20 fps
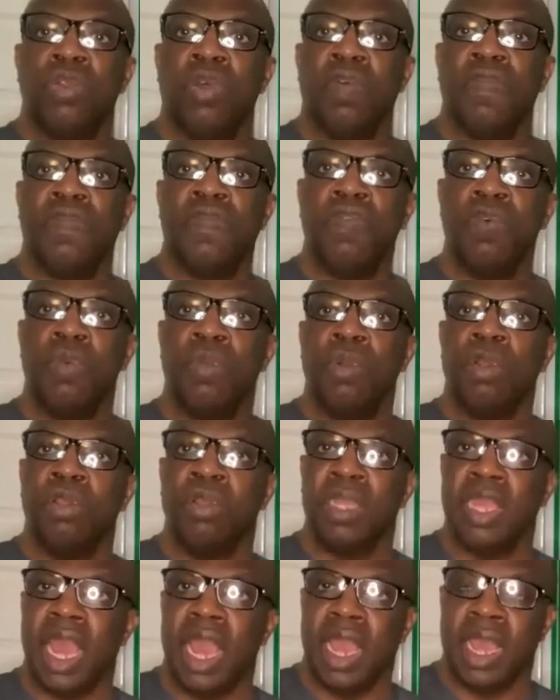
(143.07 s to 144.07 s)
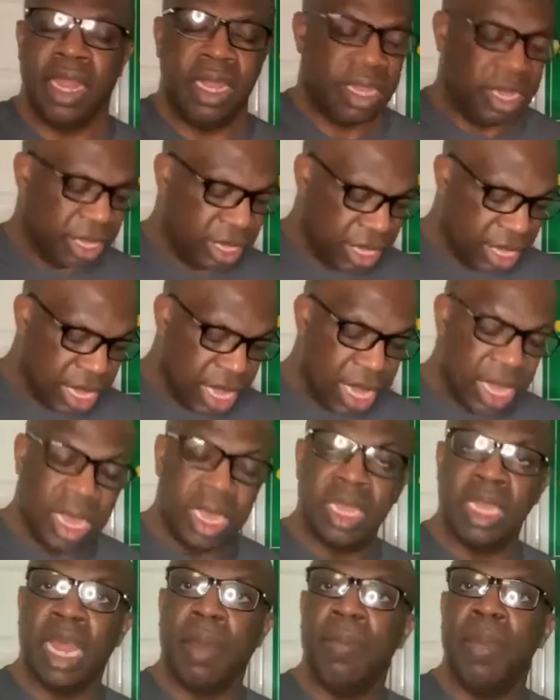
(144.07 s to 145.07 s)
of football science,
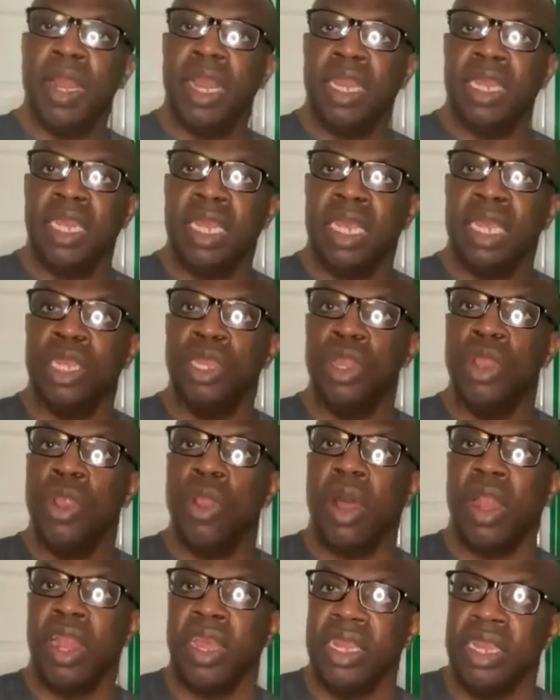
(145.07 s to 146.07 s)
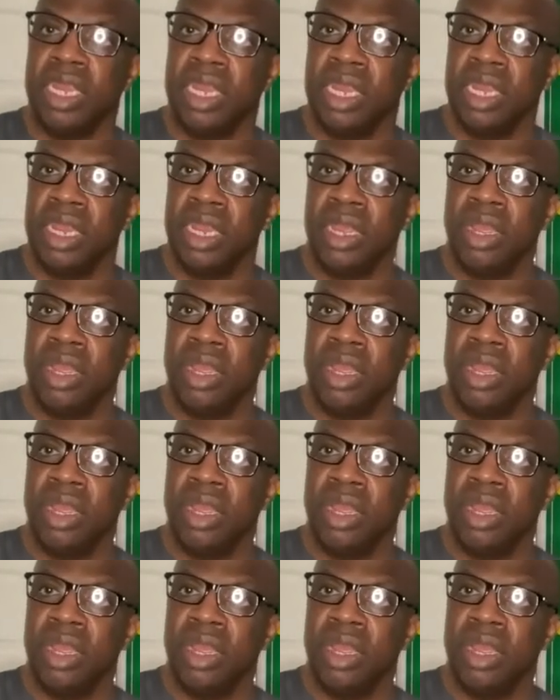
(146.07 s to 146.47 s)
his ability, his knowledge